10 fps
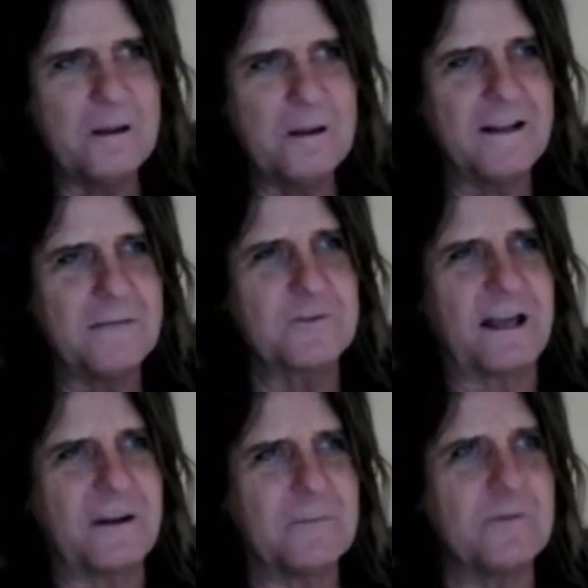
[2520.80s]
And he was
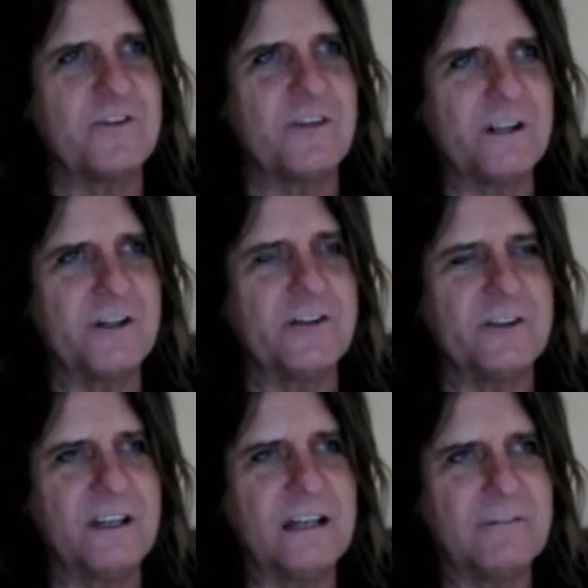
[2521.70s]
kind of mysterious.
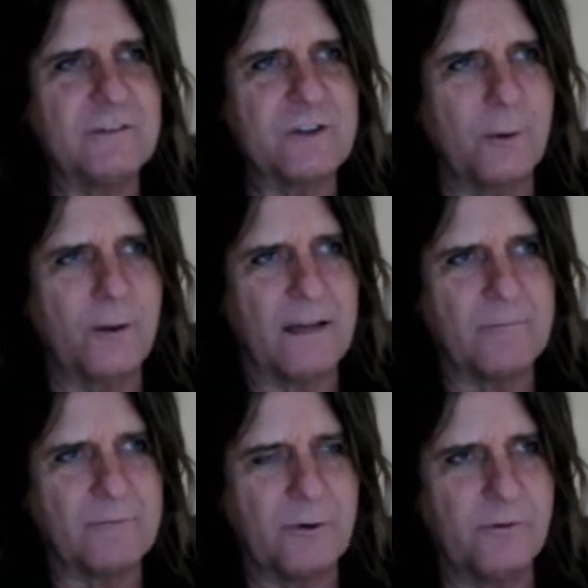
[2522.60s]
He never showed
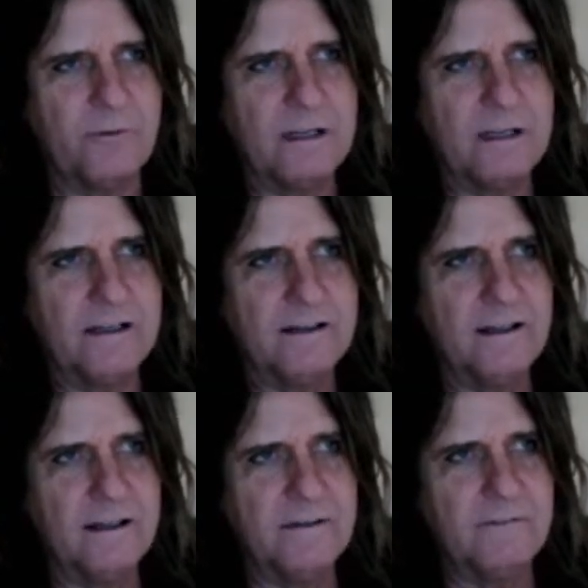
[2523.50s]
up for
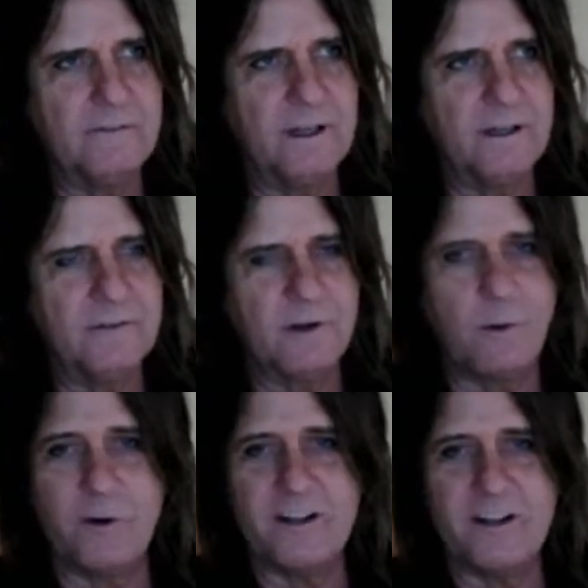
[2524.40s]

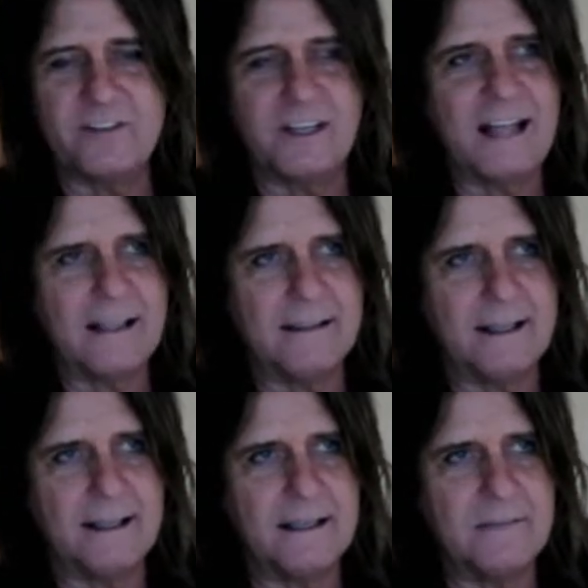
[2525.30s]
recordings in
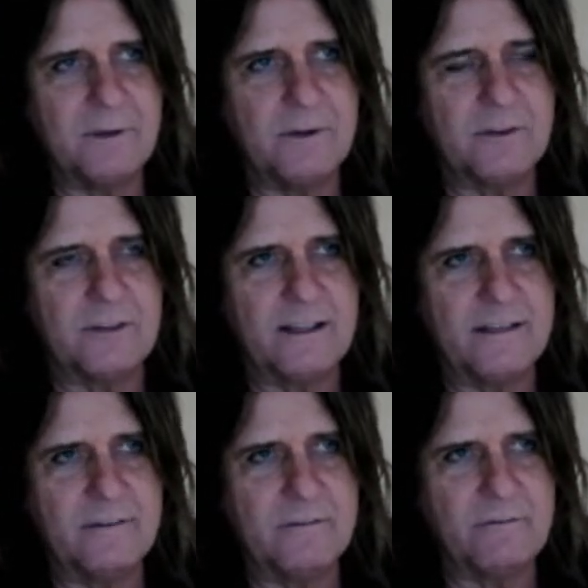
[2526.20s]
LA because he
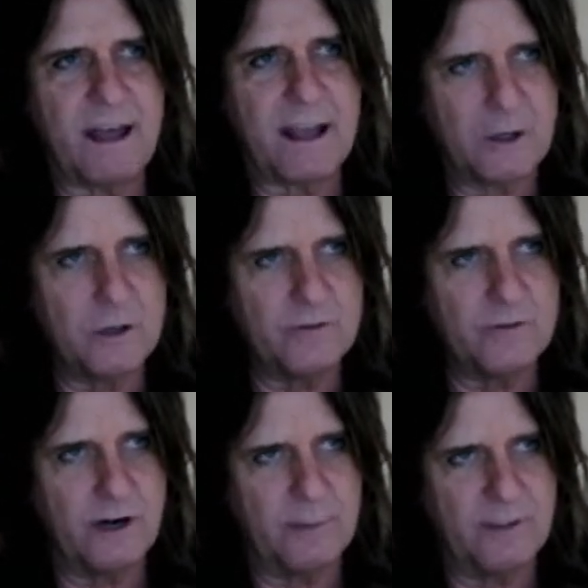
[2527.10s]
lived in
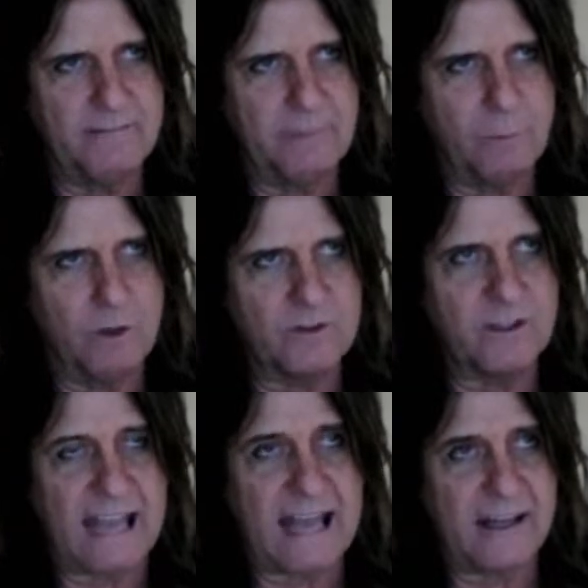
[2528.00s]
Vancouver, I believe it was, in
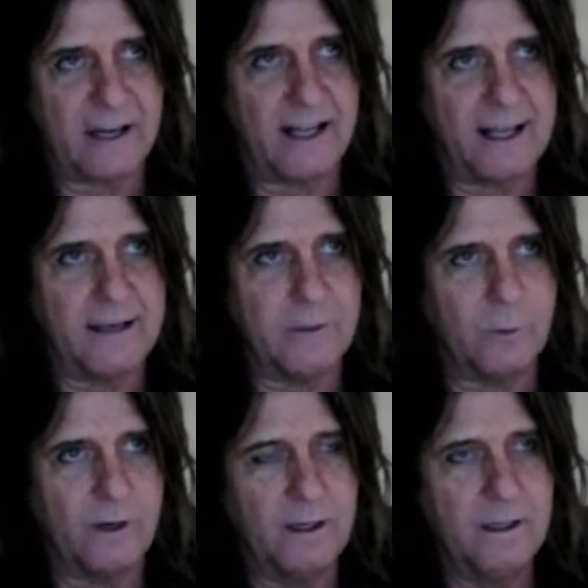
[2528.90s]
Canada
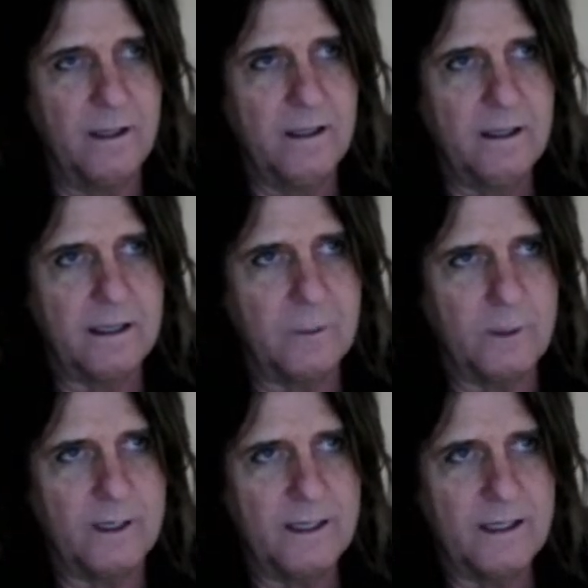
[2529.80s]

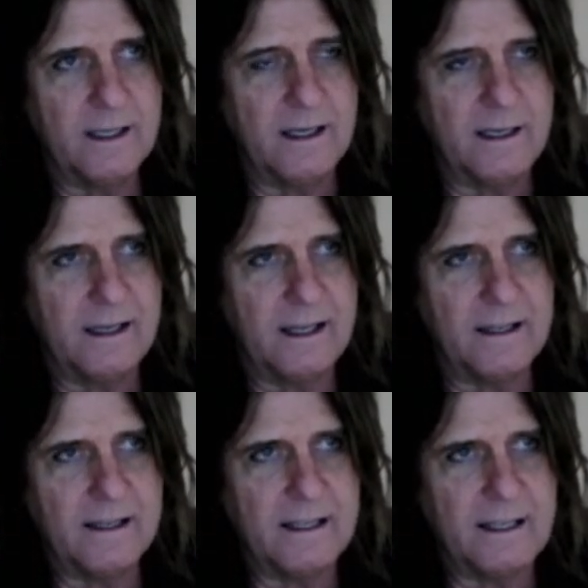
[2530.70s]
anyway. And
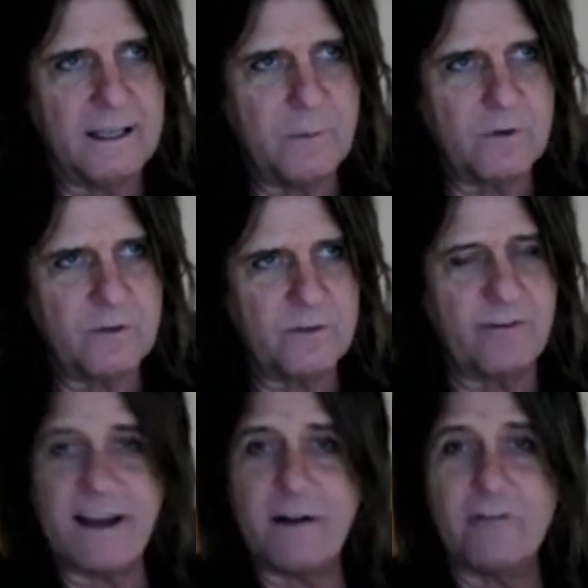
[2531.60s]
he was
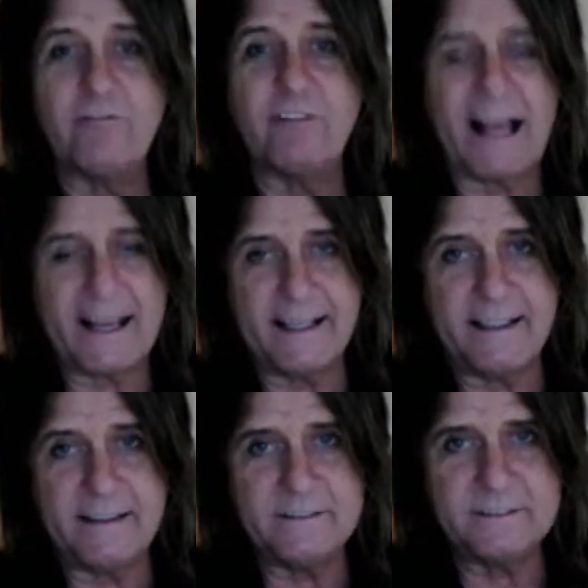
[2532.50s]
afraid of
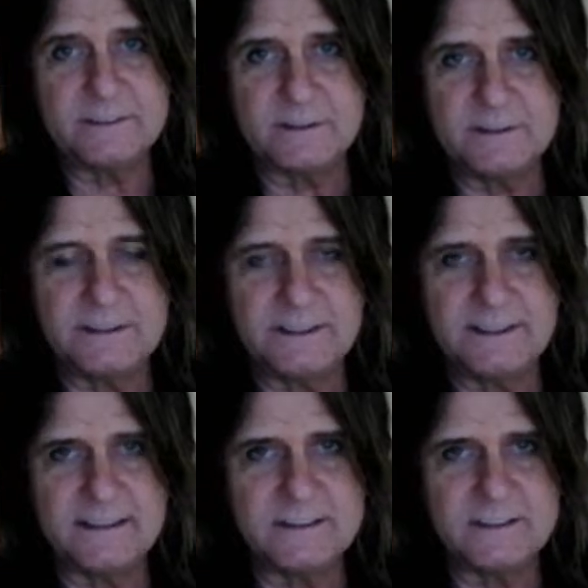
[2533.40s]
flying, so he
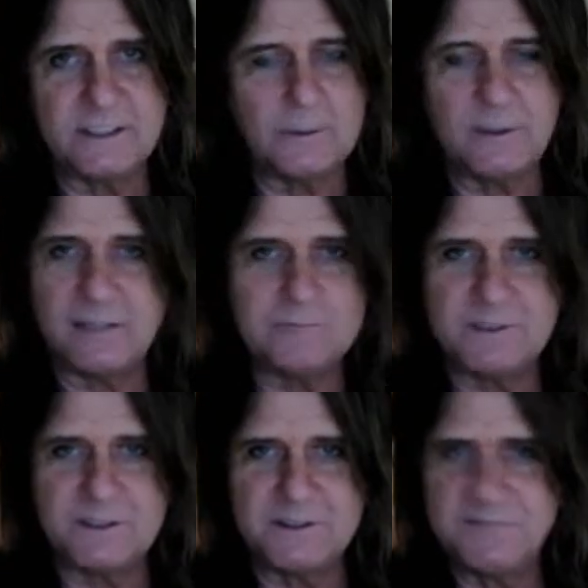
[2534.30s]
didn't show up, you
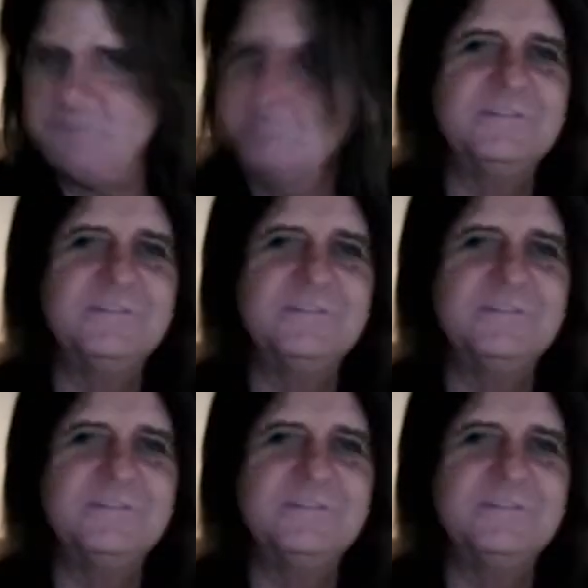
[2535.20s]
know.